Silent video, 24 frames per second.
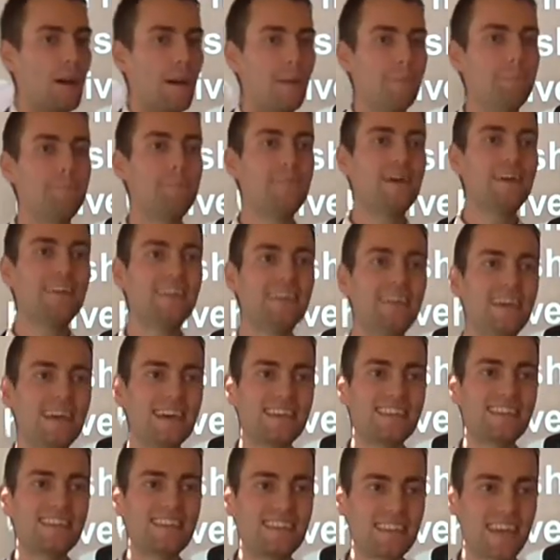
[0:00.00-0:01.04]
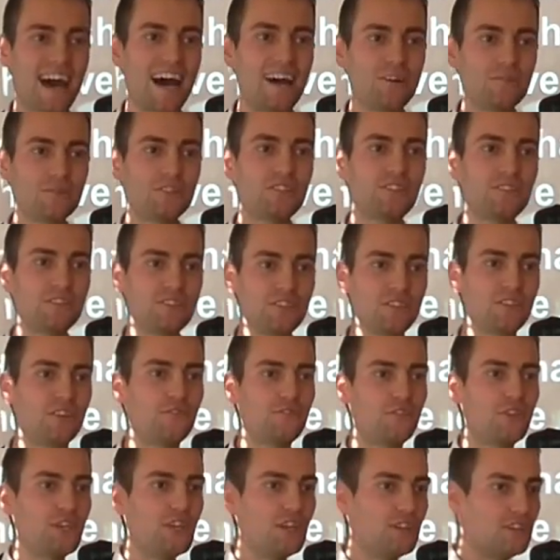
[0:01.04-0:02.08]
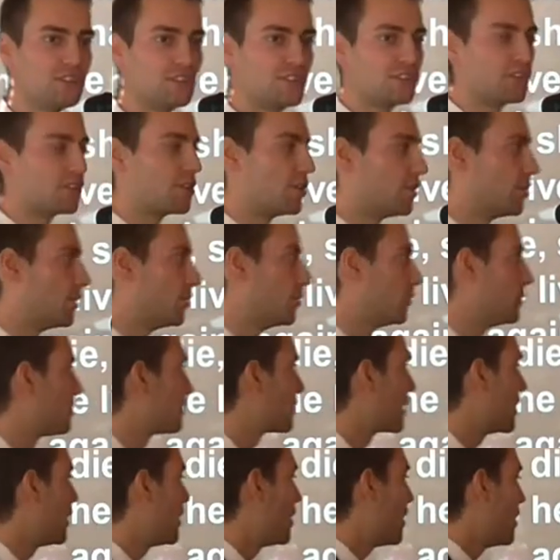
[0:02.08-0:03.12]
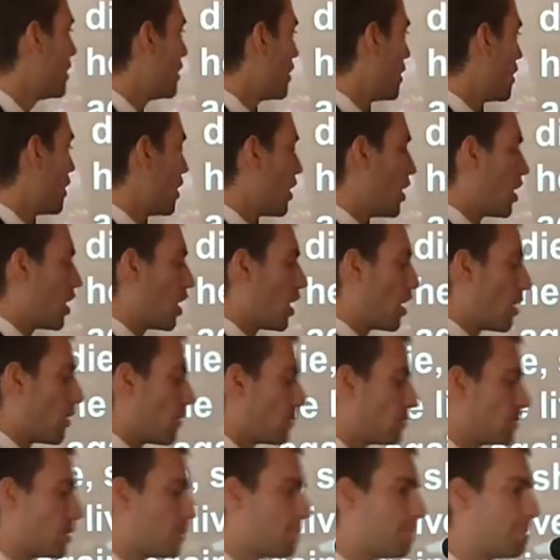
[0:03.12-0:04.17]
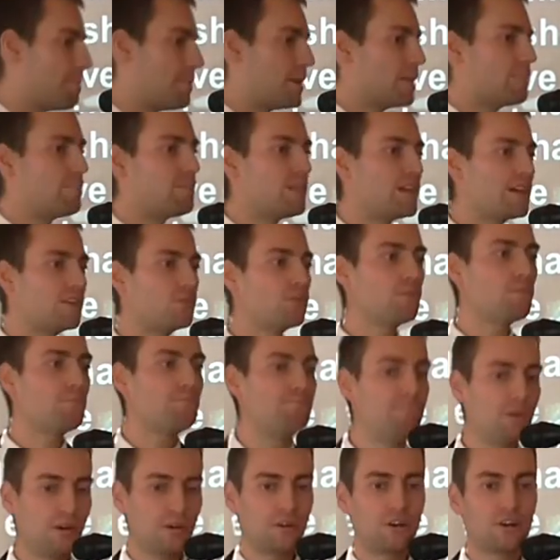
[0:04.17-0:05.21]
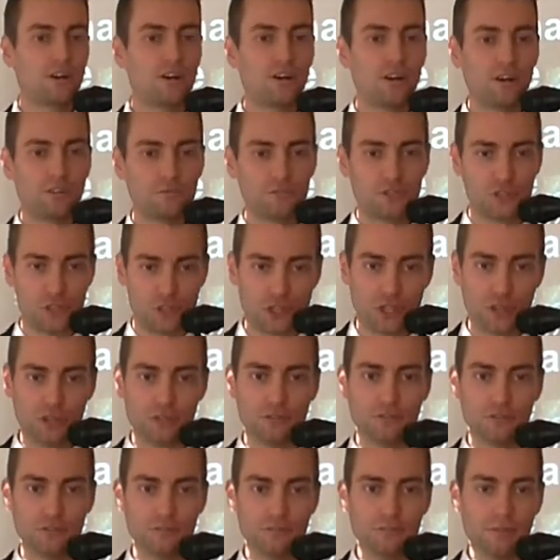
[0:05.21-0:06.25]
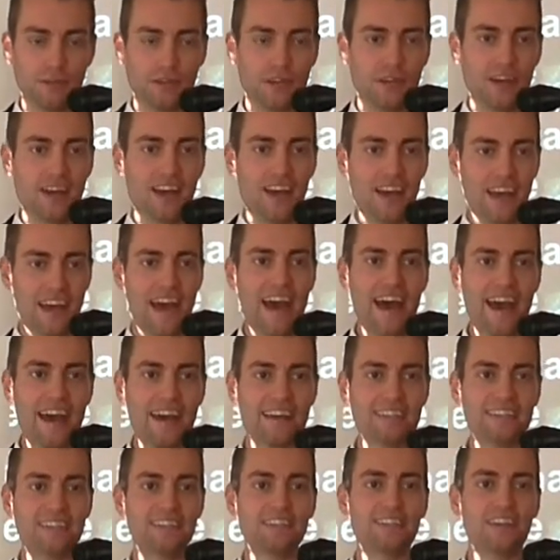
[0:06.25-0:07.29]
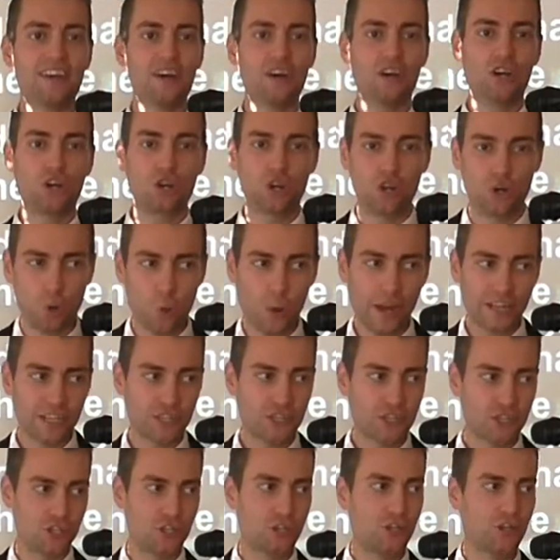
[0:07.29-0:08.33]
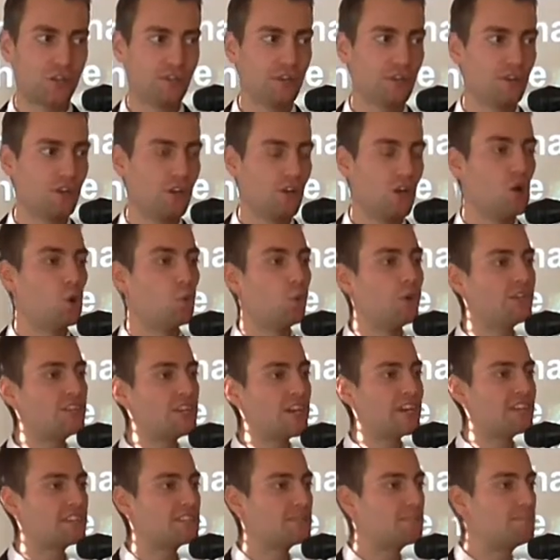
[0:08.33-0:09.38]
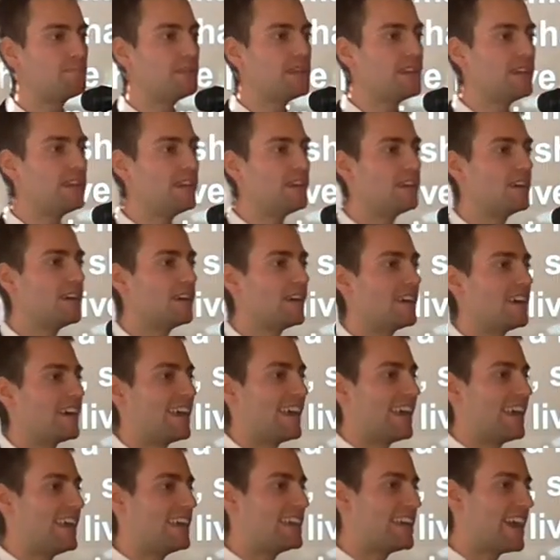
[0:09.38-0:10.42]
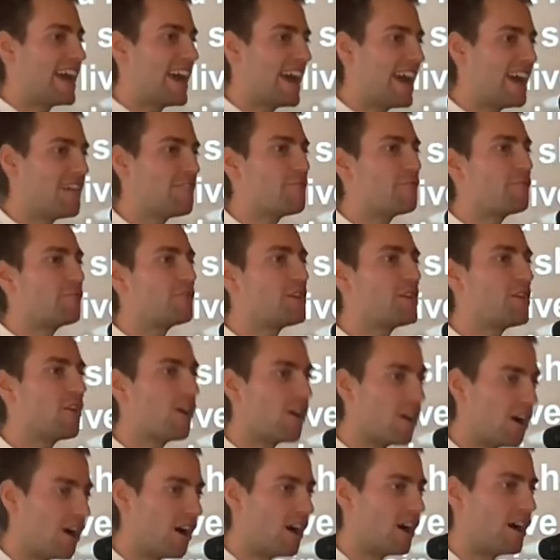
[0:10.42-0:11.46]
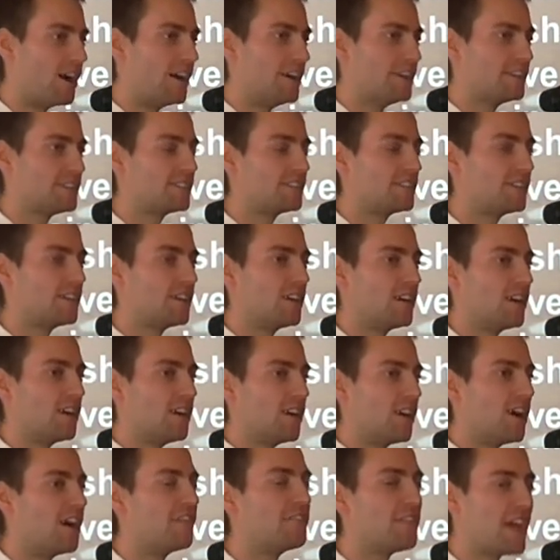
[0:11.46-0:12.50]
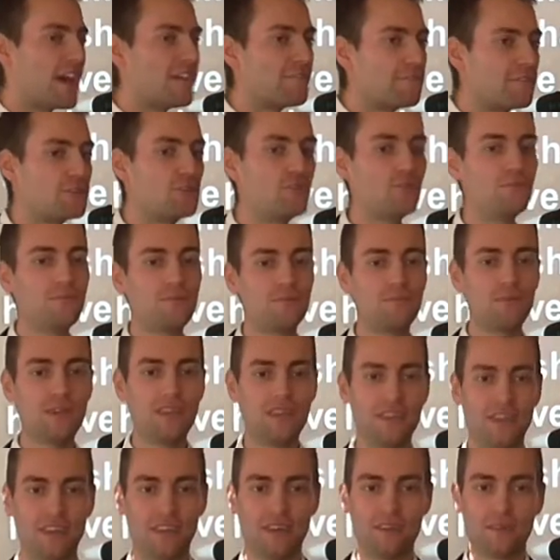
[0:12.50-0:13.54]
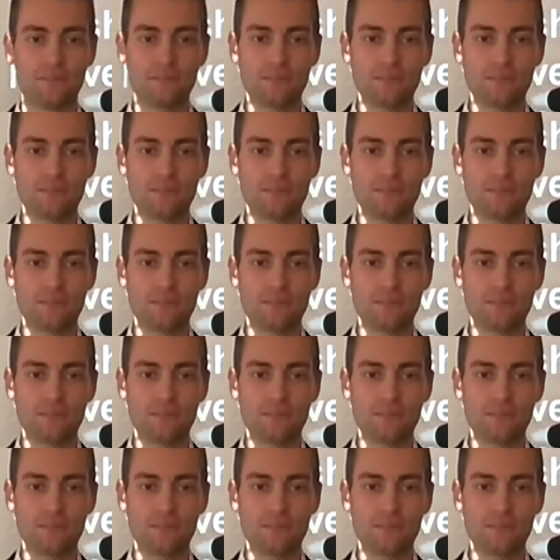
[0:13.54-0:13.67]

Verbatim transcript: many thousands of years ago, the biblical book of Job asked a question which has been in every heart of every human being.